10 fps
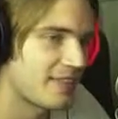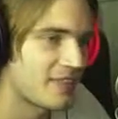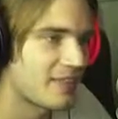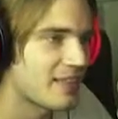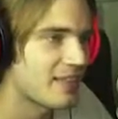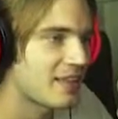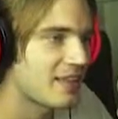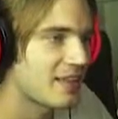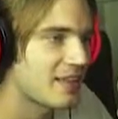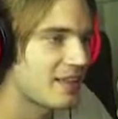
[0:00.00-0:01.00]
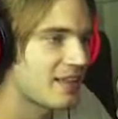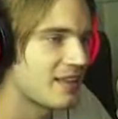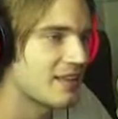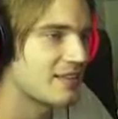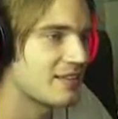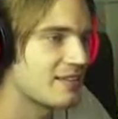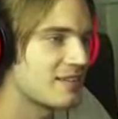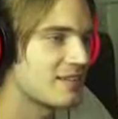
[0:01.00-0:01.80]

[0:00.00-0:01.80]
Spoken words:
Nobody speaks.